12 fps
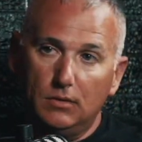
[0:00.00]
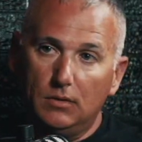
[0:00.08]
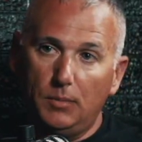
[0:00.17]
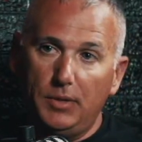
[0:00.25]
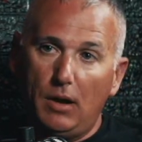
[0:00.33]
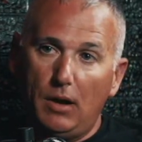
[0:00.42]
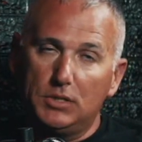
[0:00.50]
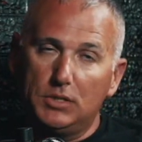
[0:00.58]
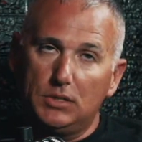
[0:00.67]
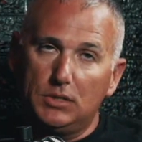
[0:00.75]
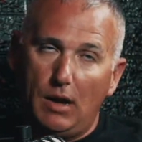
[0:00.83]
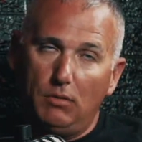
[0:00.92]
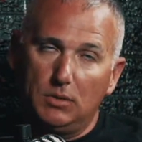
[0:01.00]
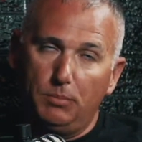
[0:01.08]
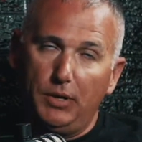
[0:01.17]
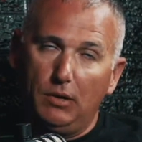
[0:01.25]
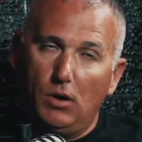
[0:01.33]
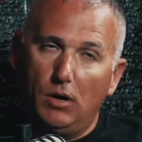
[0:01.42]
I mean, that was a
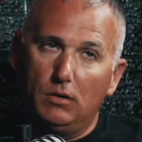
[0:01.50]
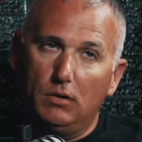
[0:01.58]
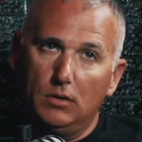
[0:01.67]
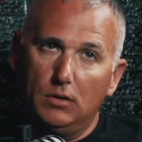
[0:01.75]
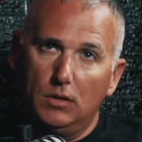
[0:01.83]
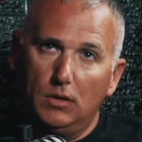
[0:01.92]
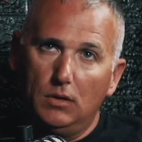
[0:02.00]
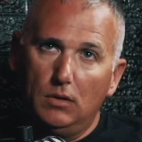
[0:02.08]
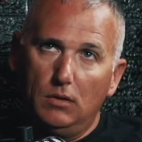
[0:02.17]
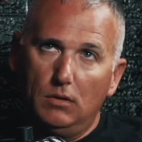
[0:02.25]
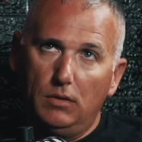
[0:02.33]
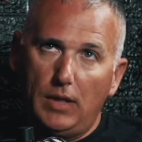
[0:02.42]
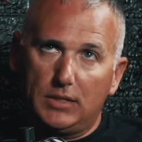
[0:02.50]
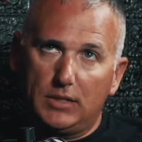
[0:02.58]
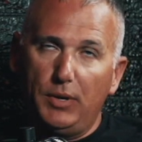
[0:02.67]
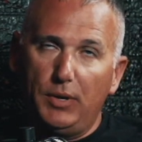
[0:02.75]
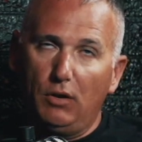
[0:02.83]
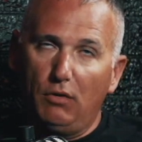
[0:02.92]
big one. That's
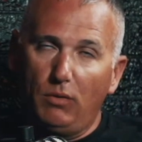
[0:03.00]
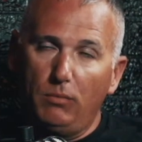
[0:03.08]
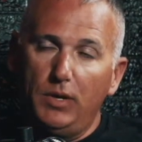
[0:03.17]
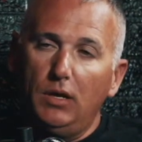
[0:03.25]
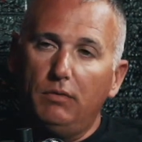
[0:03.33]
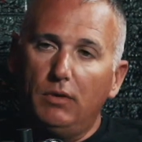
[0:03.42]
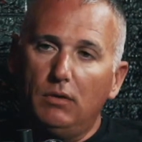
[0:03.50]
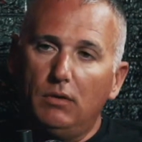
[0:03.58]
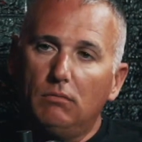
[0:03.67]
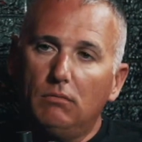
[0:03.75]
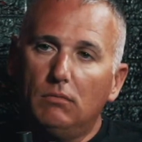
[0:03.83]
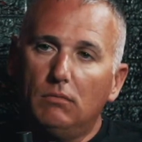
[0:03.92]
bigger for me than